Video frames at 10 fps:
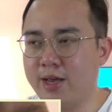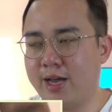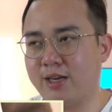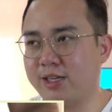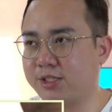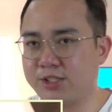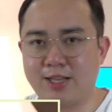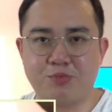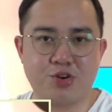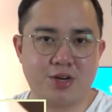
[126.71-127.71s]
and there's a
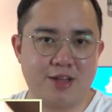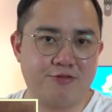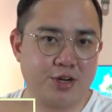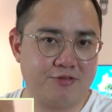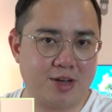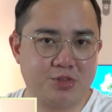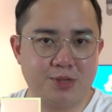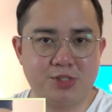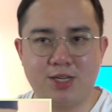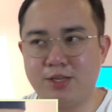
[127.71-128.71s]
Snapdragon 845
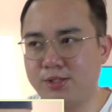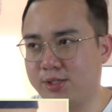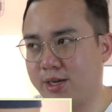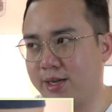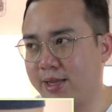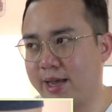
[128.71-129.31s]
chipset inside.